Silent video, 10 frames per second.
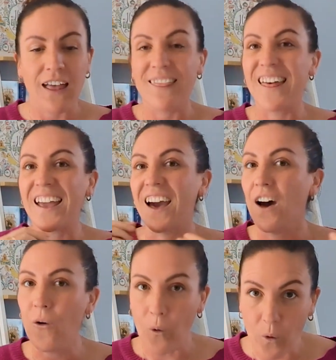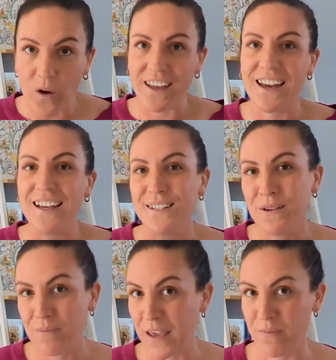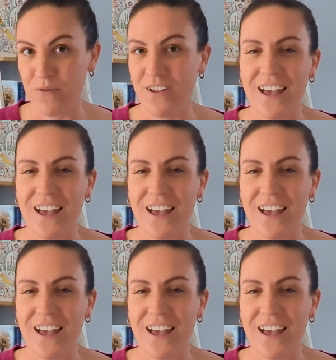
They are organised people,